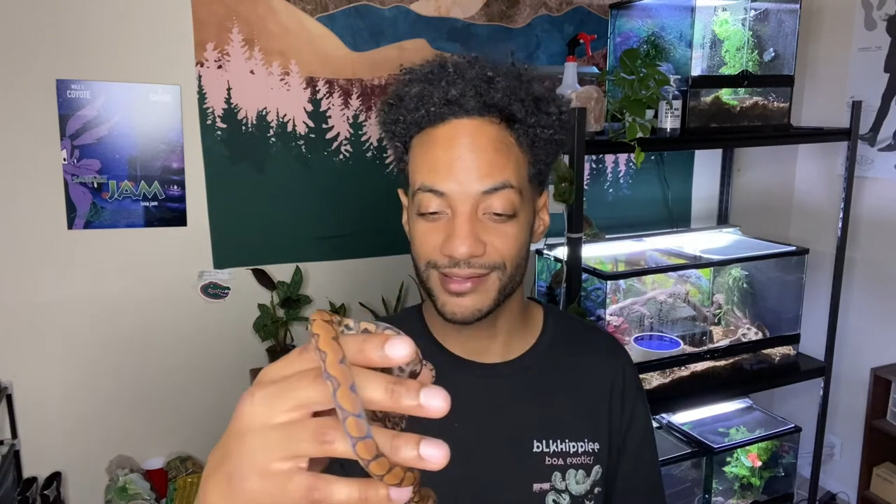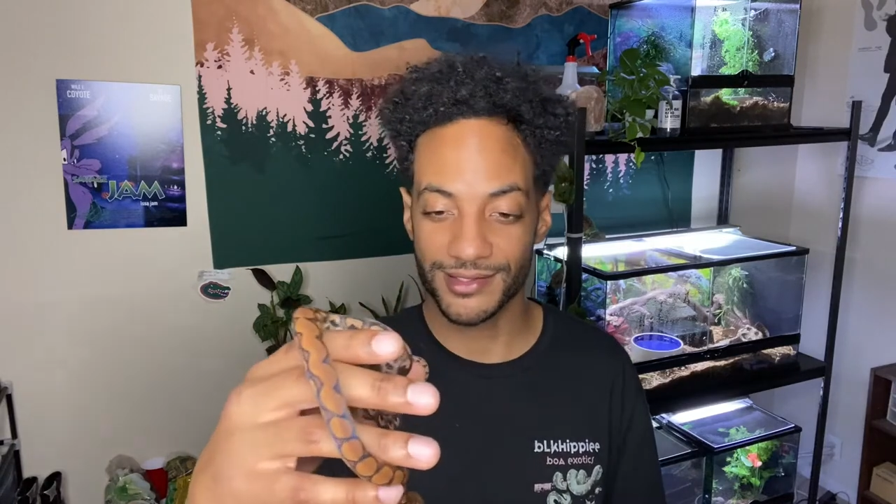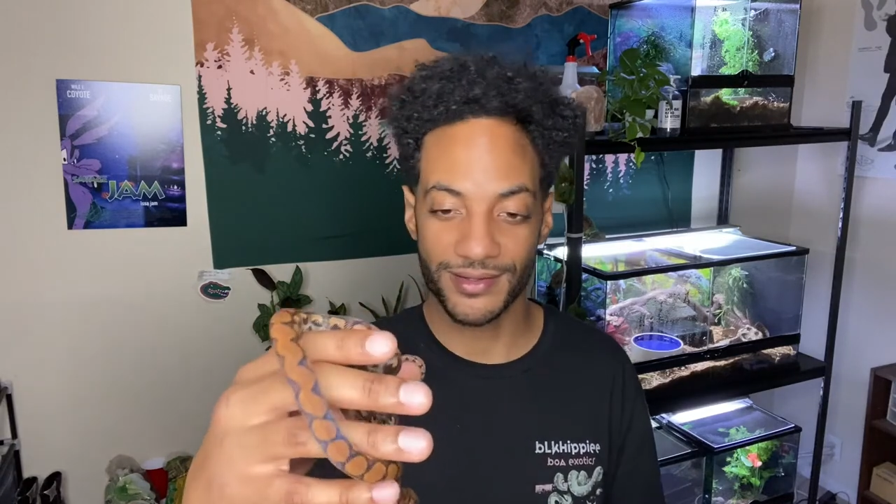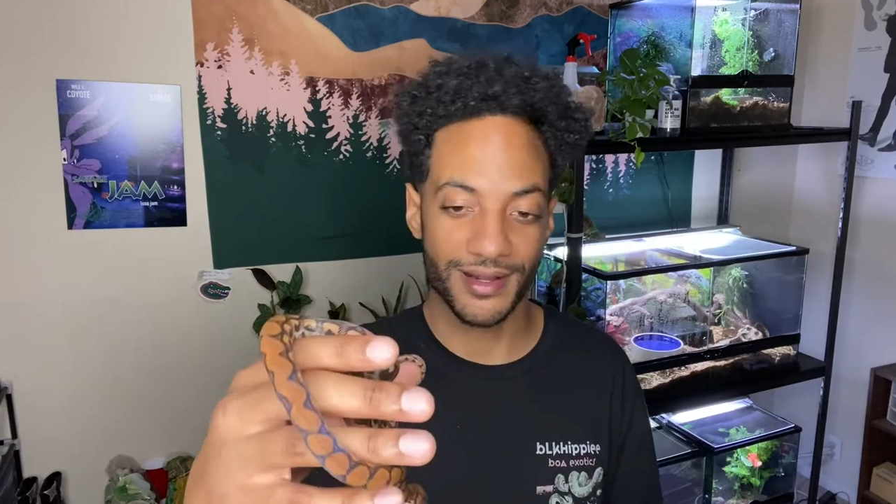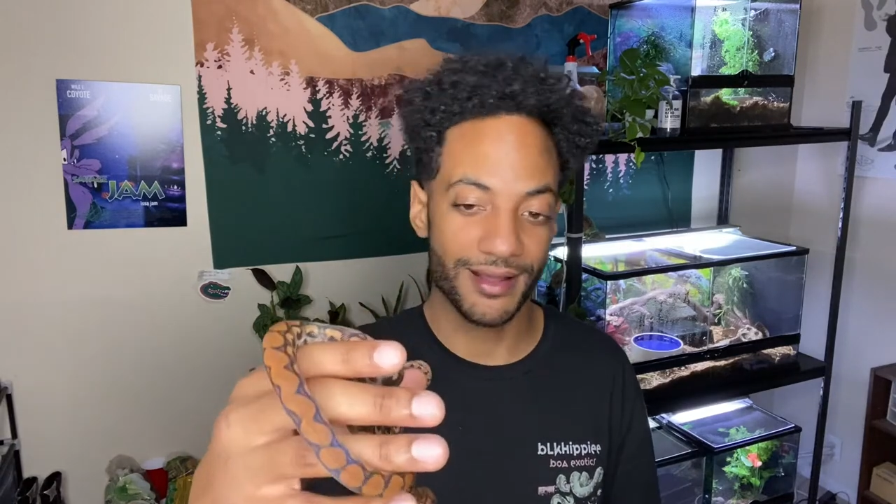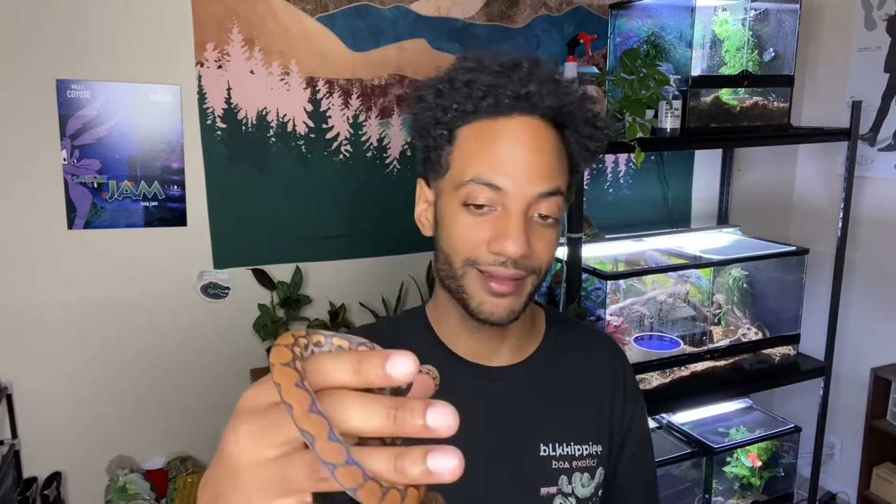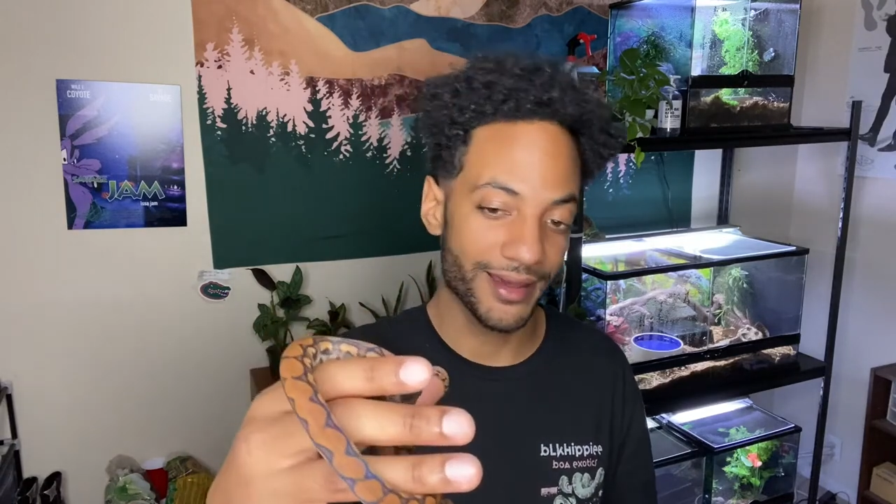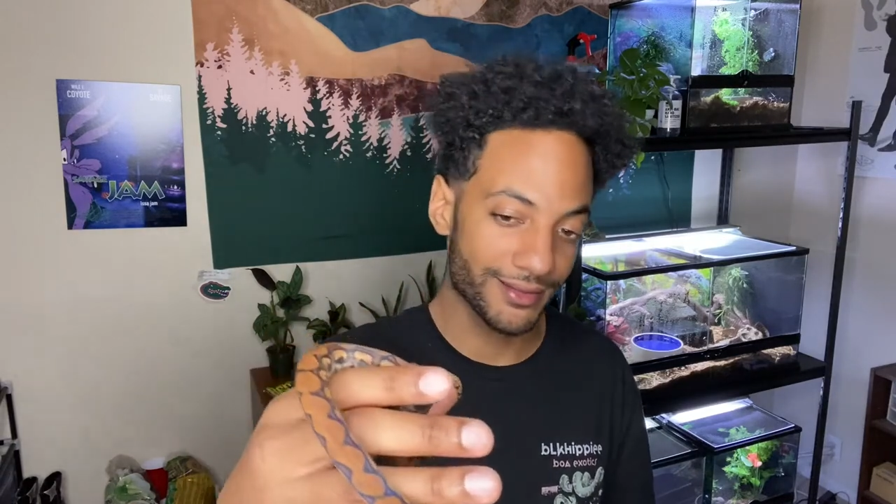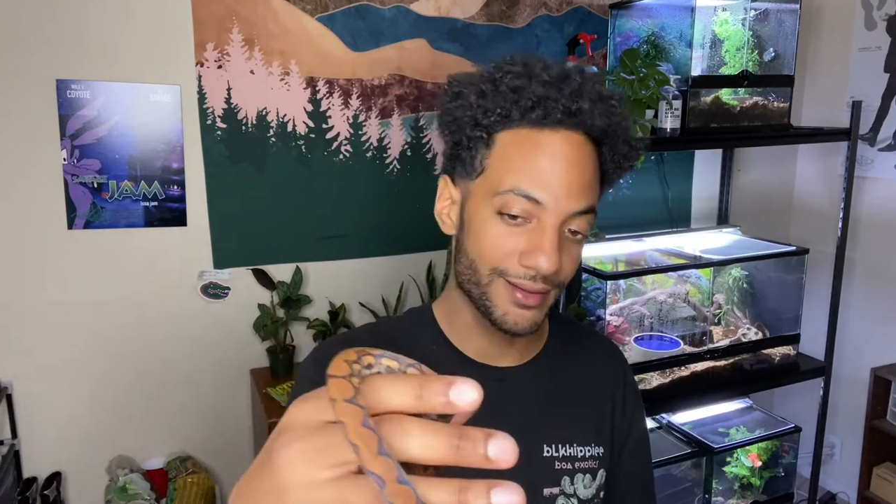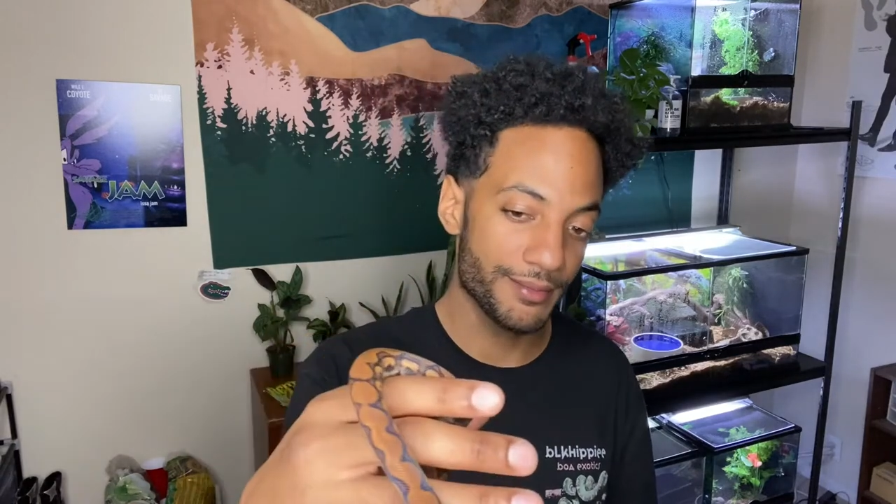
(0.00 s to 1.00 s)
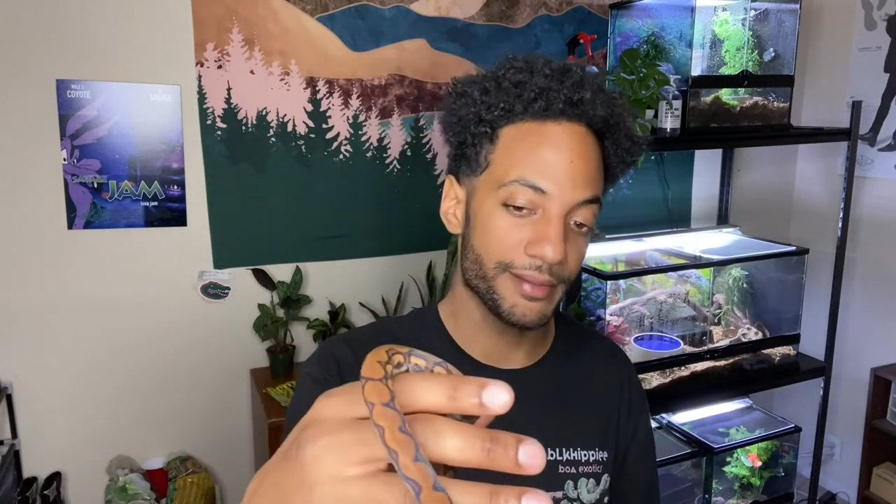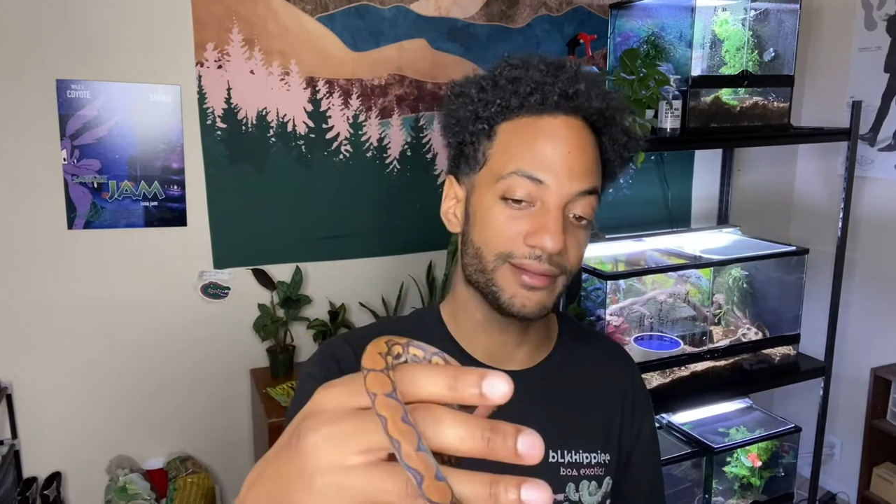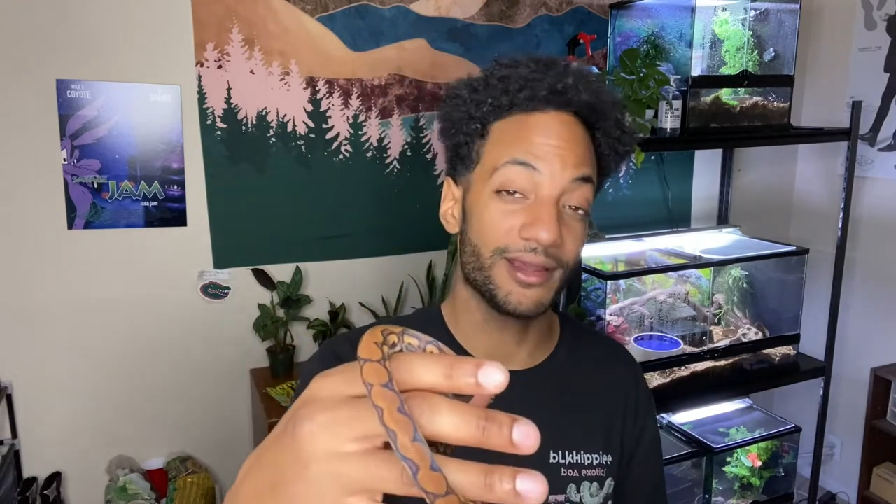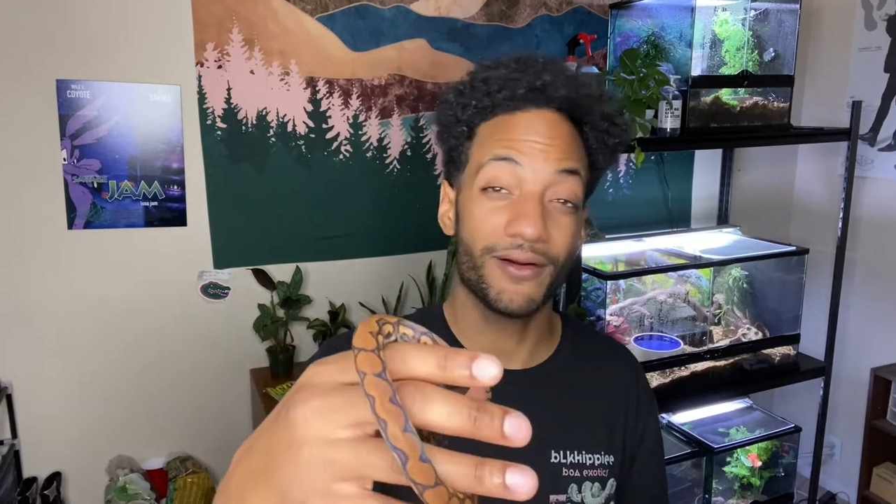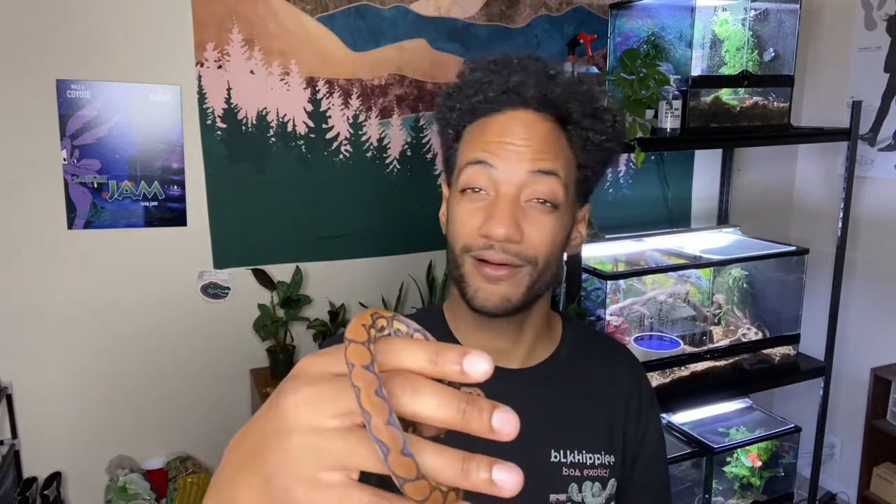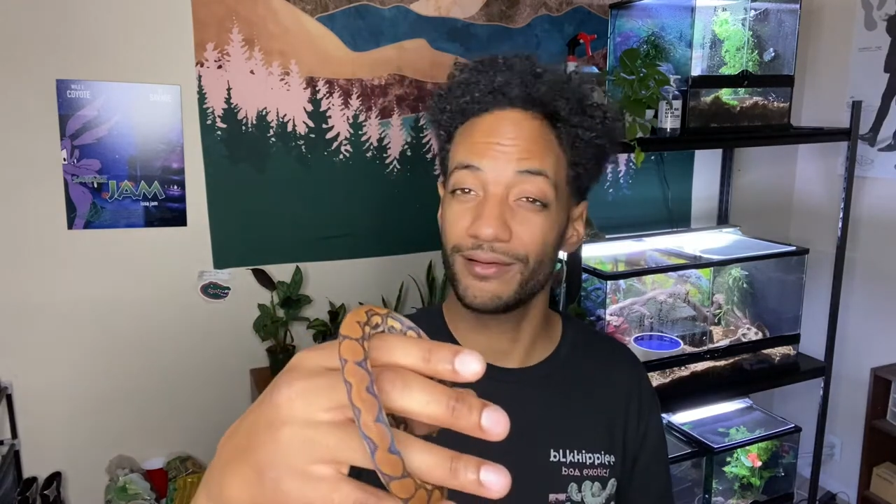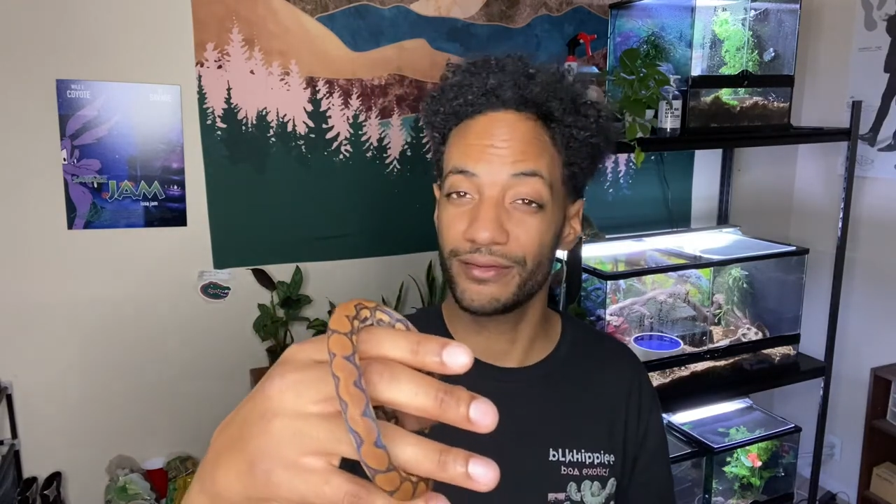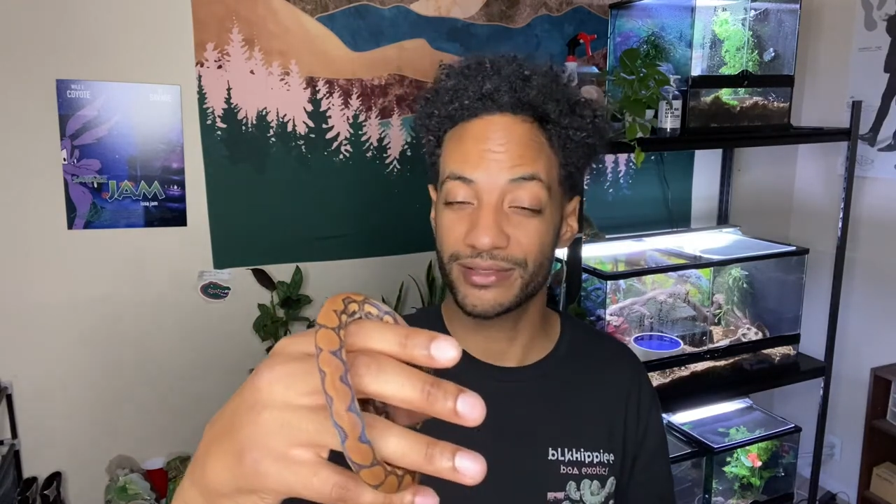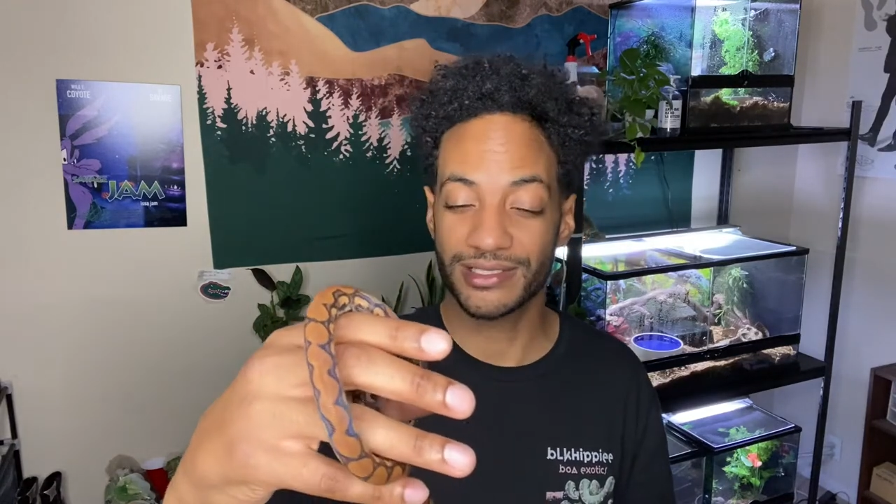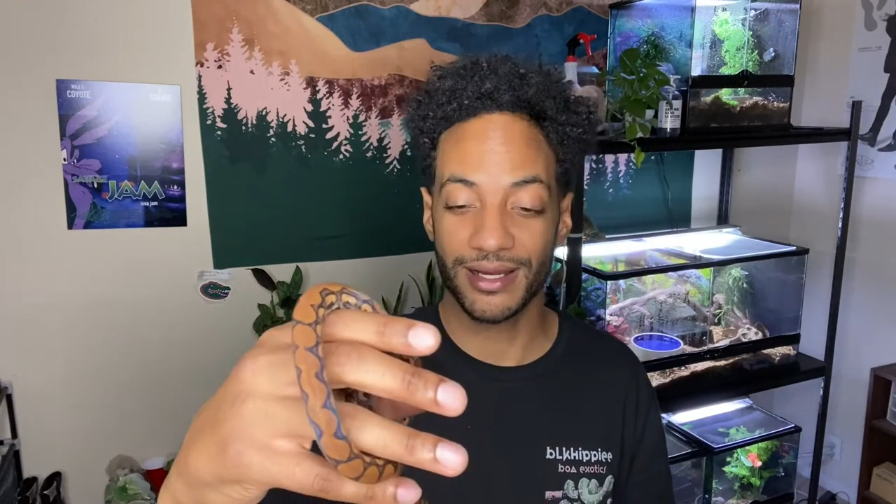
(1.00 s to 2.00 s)
because they're not like them, but they are a
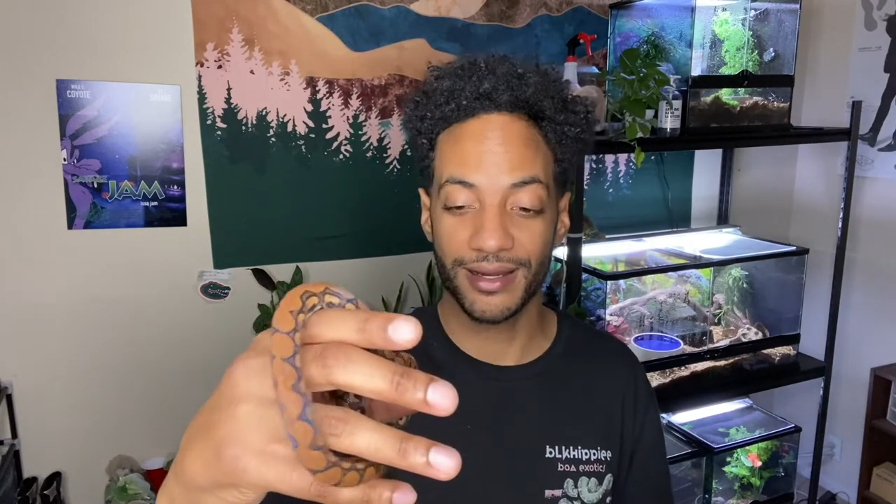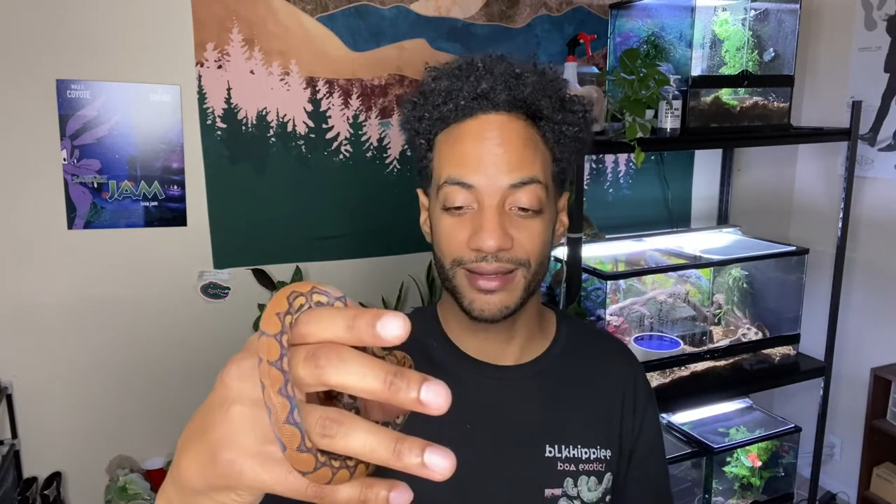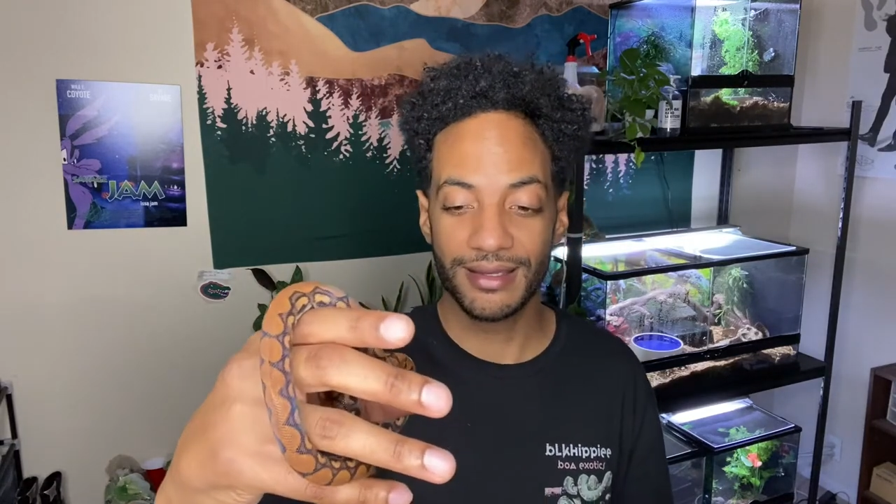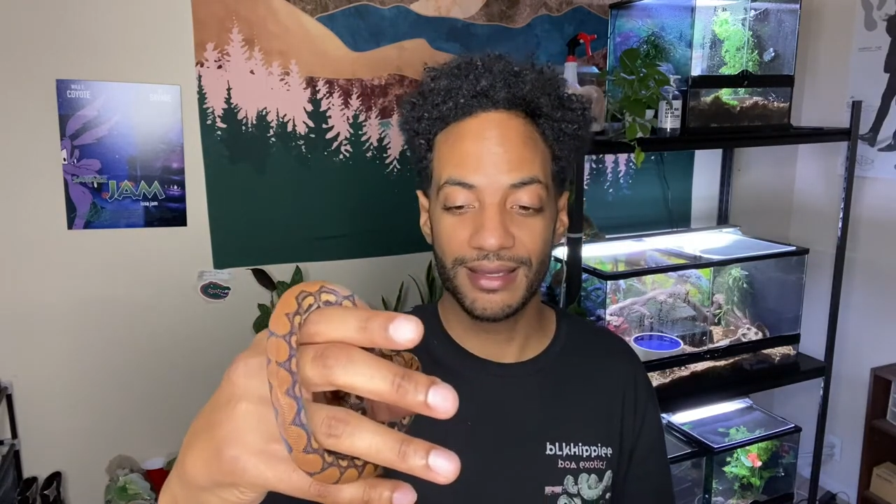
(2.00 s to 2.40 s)
little shy,